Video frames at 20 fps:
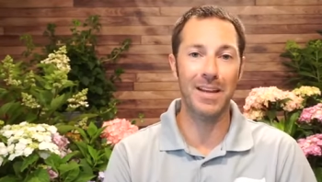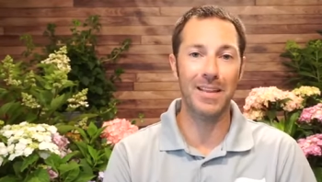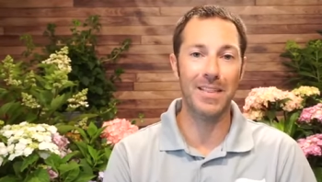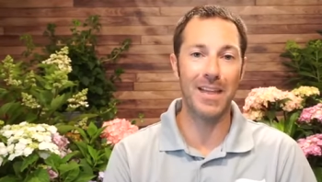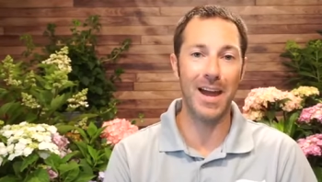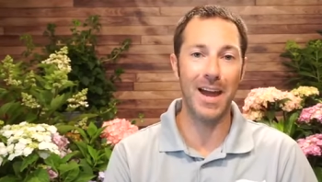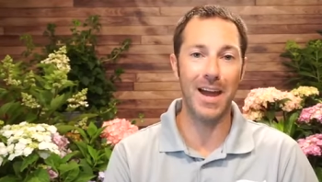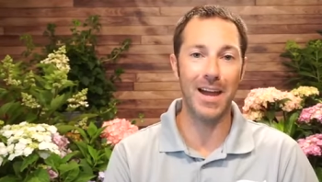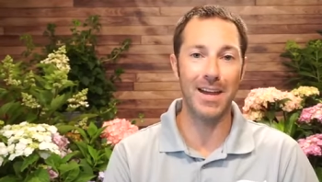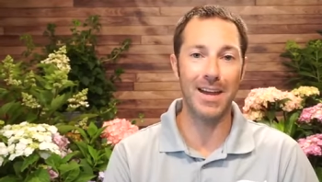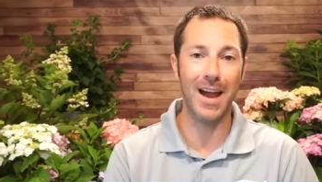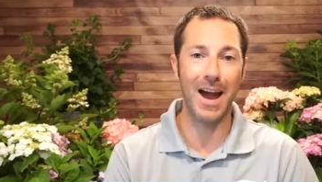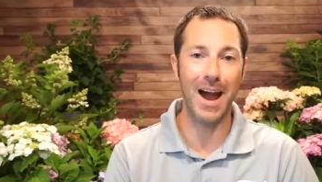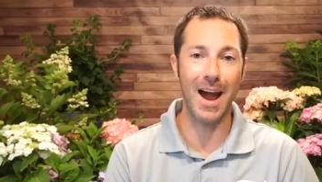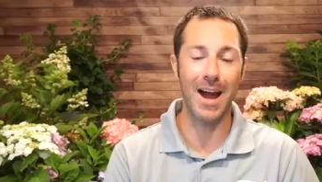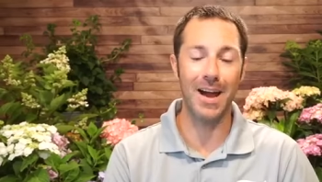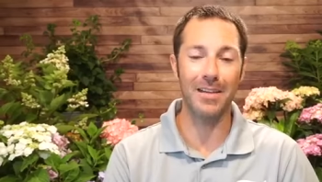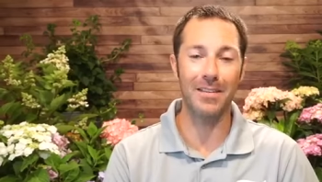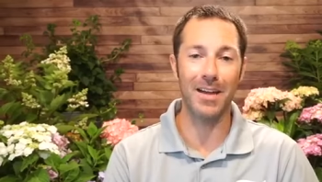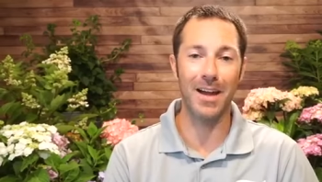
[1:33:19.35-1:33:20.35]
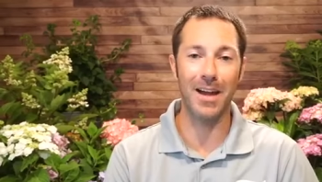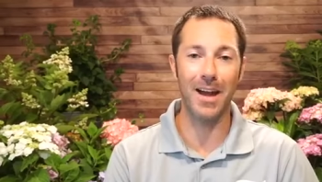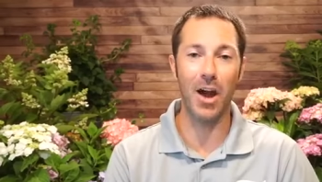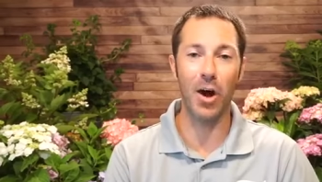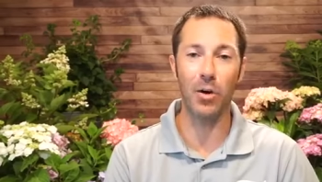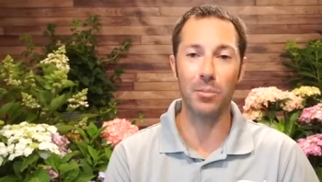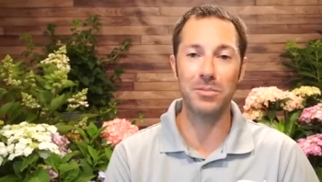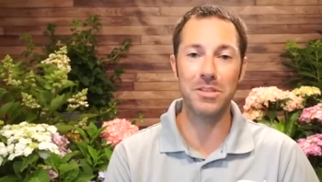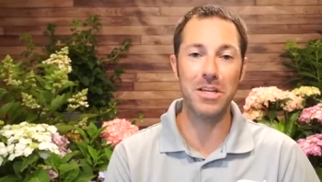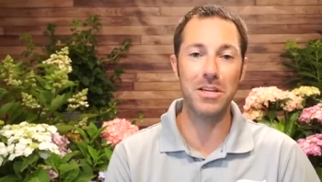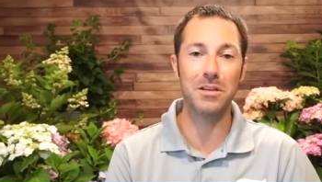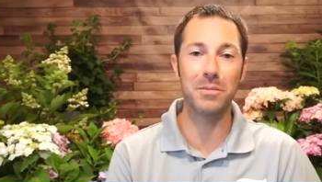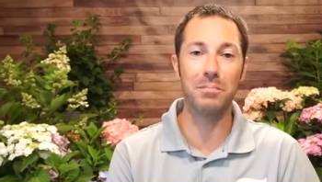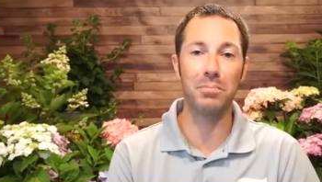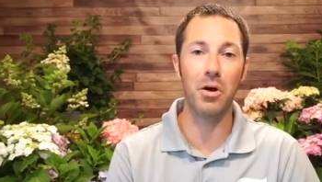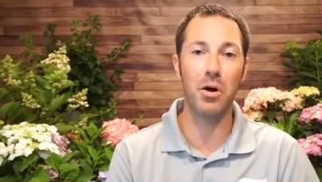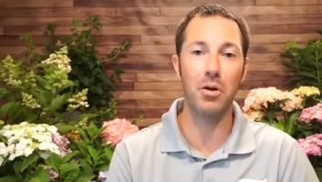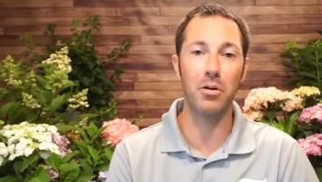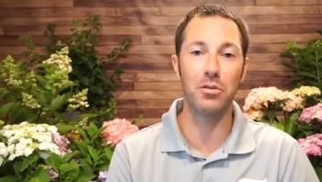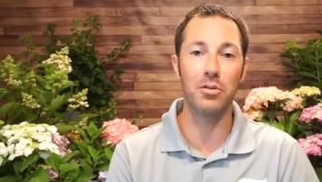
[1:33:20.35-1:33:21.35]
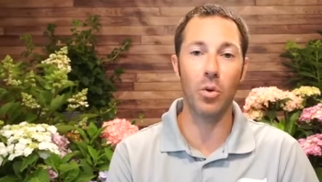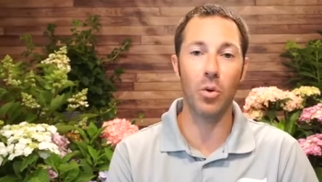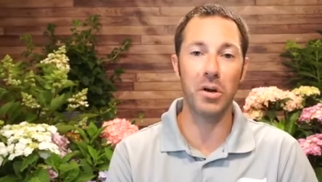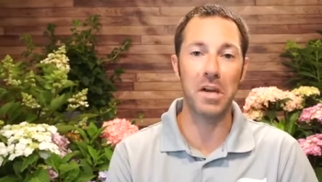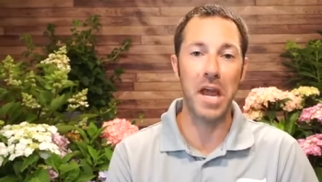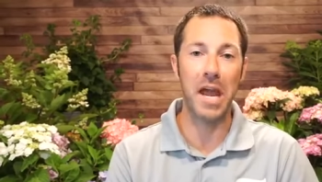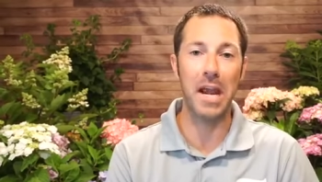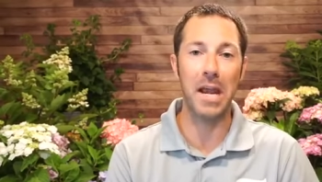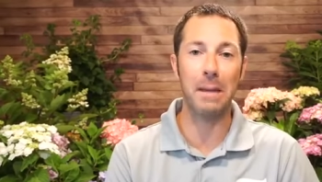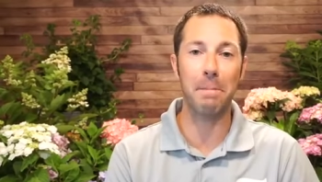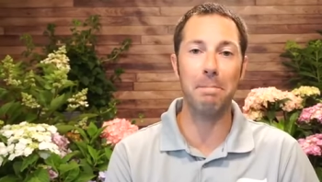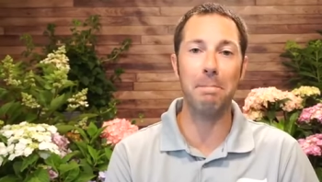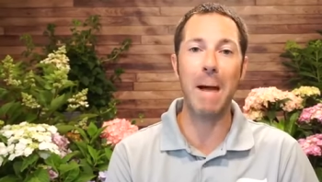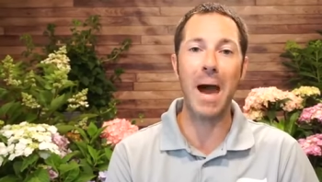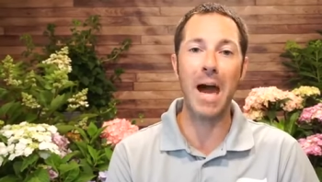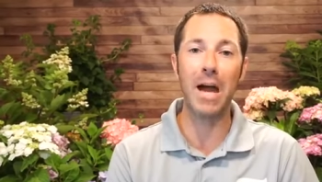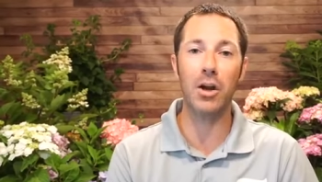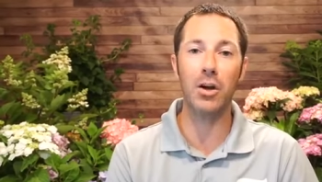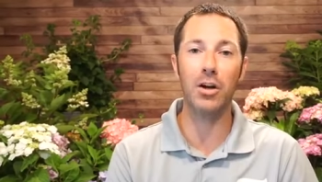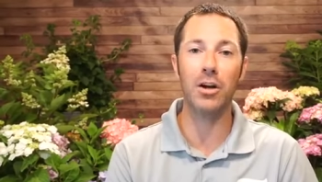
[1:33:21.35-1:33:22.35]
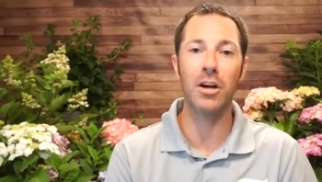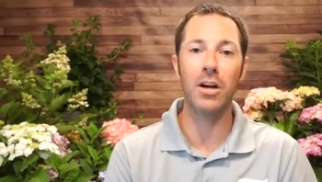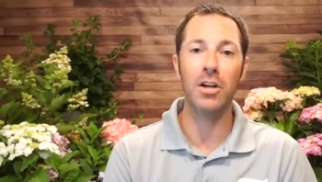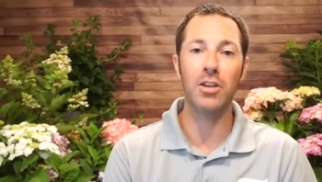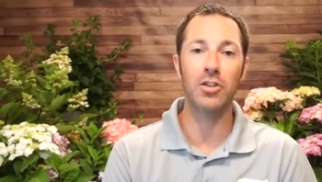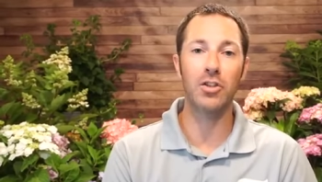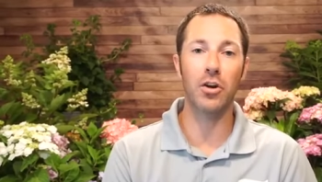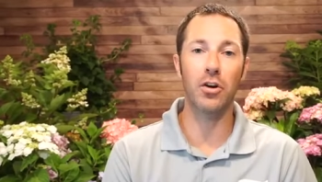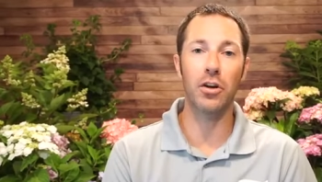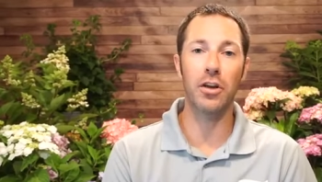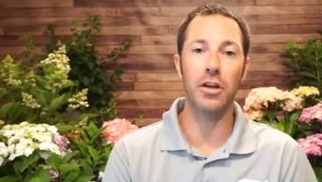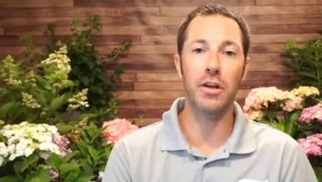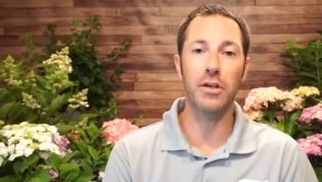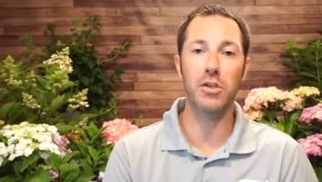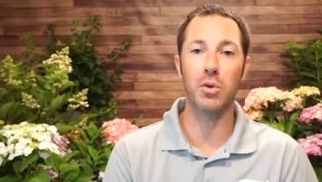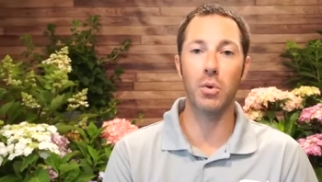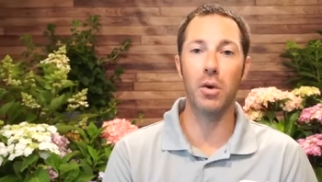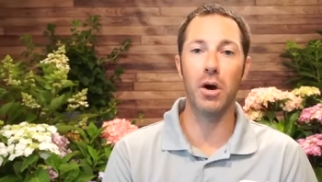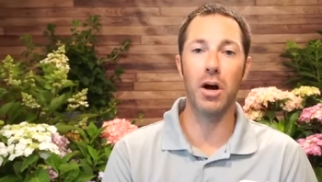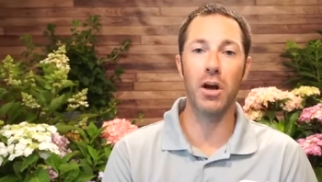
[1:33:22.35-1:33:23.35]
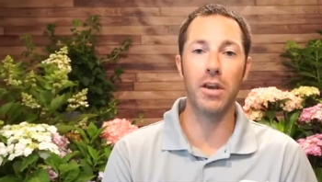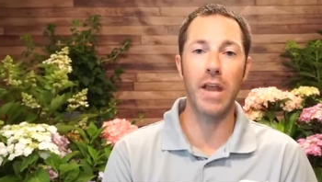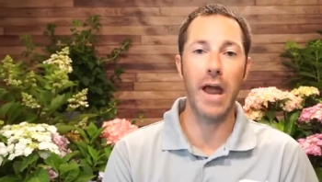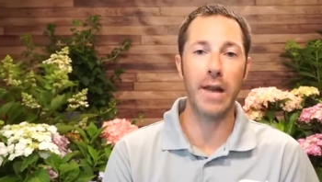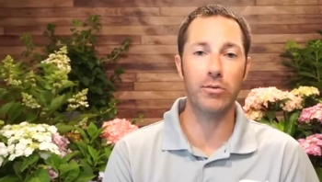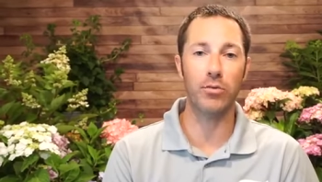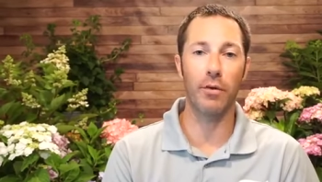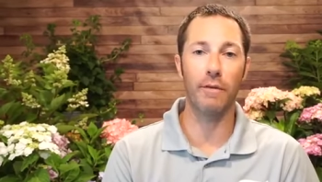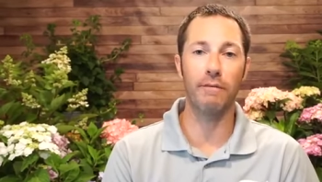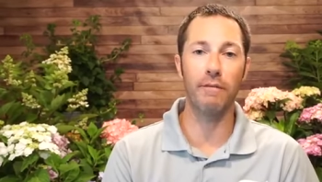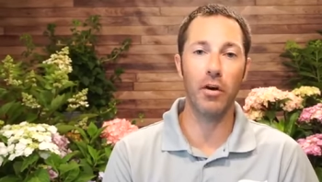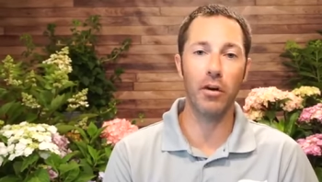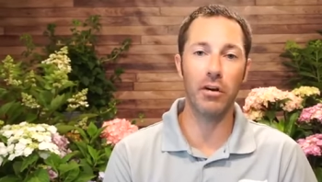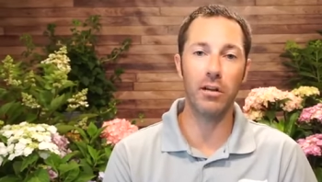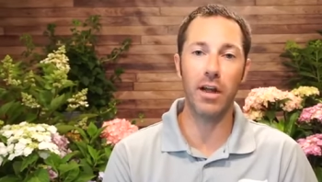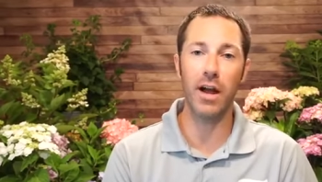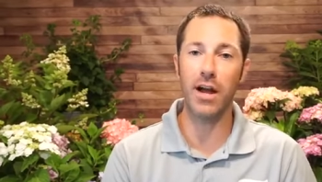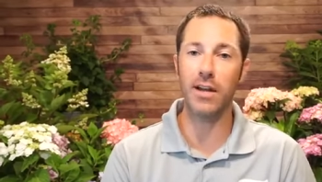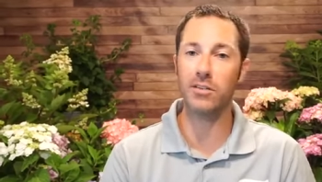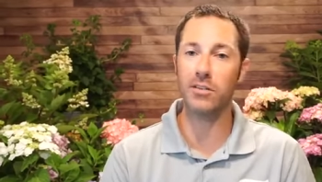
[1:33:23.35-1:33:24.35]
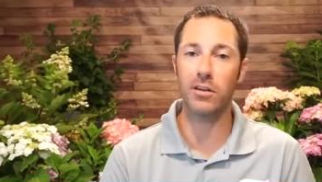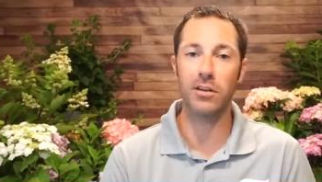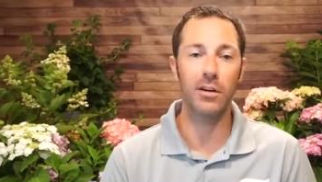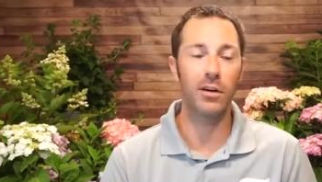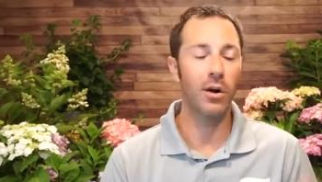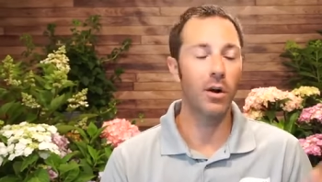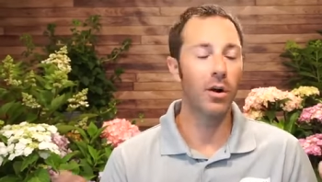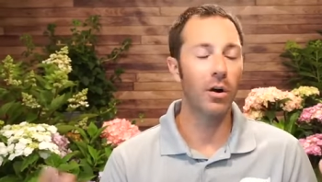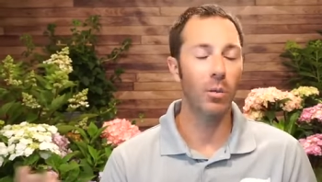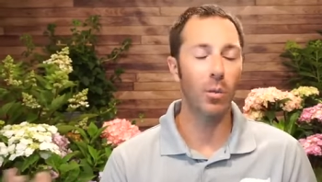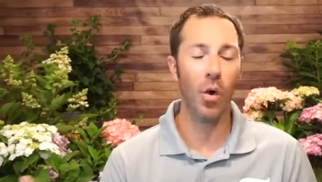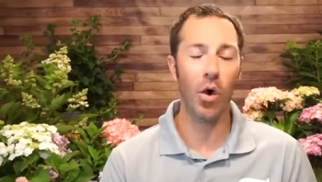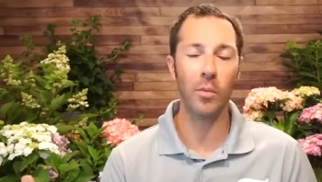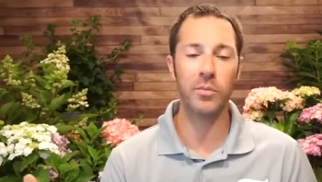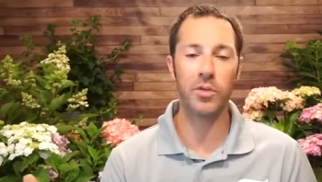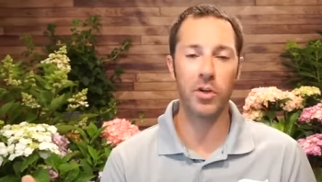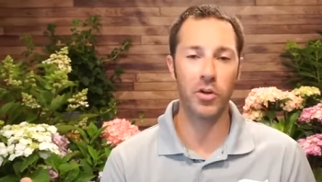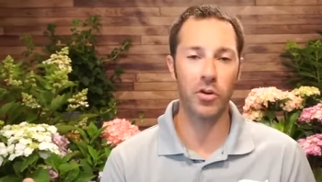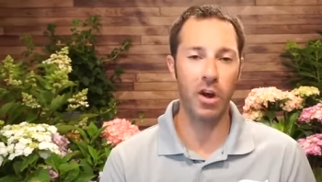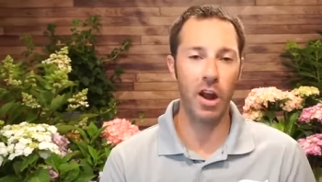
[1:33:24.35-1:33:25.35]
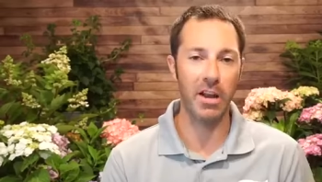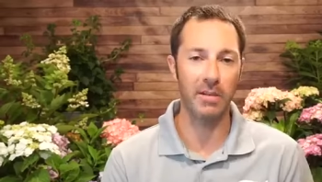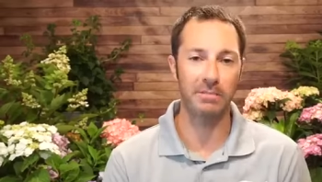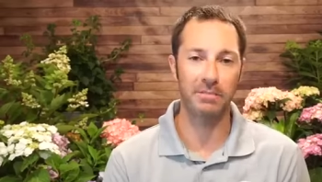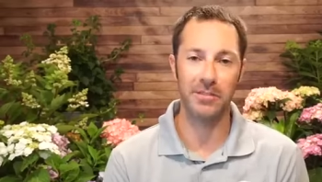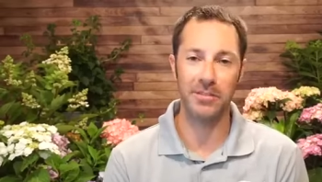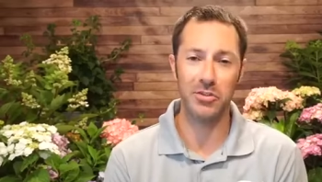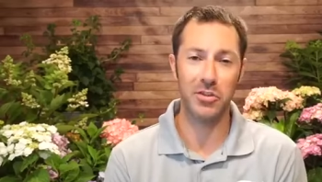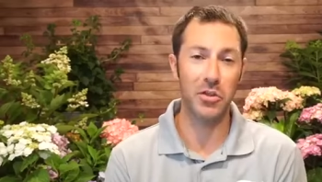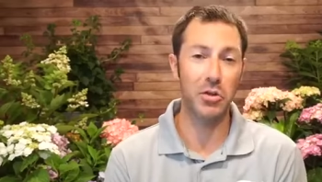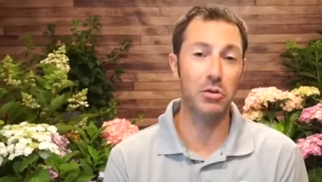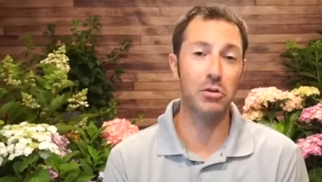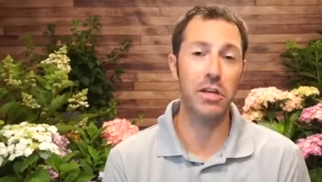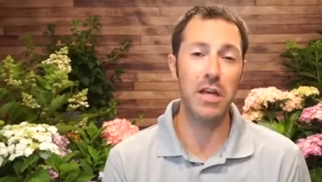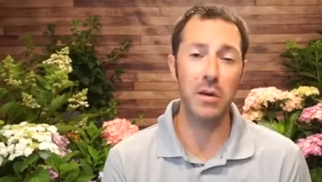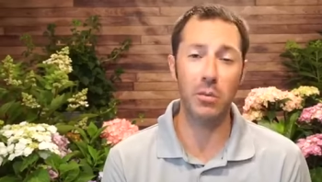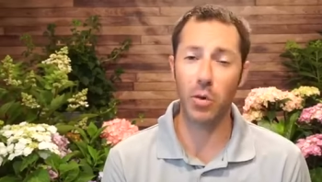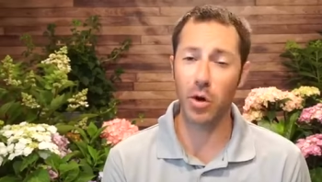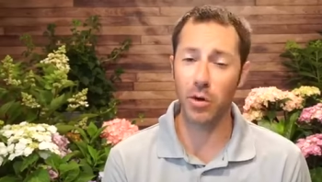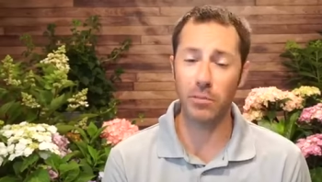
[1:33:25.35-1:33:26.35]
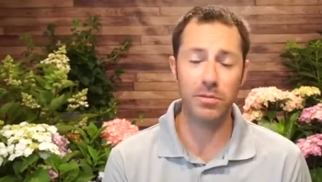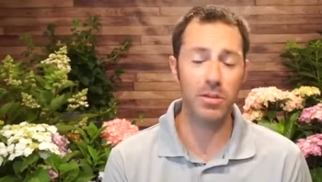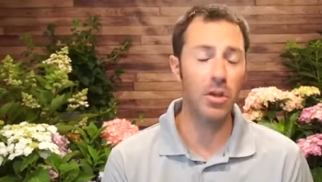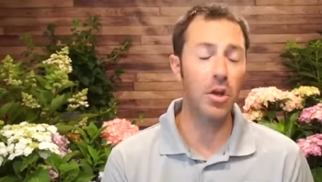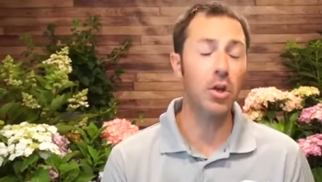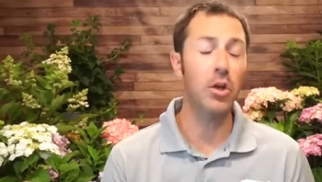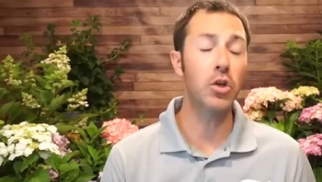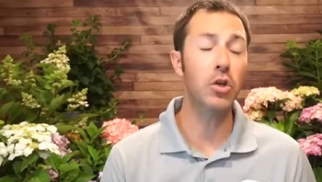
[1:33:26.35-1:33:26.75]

They, uh, they help decompose organic matter, turn it into a natural fertilizer. Worms are great. Do you need worms?